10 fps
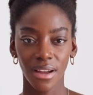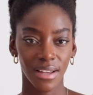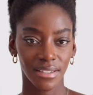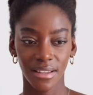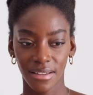It
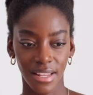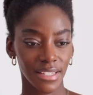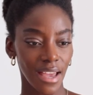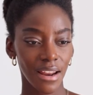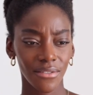has less
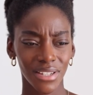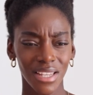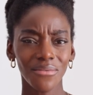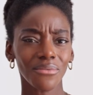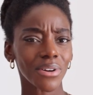calories.
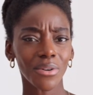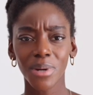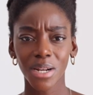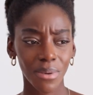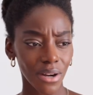Even real
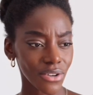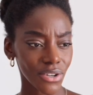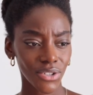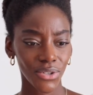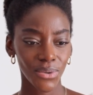peanut butter, you
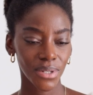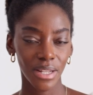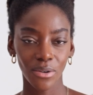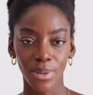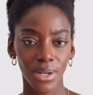can use a
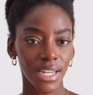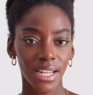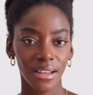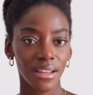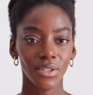little bit in it.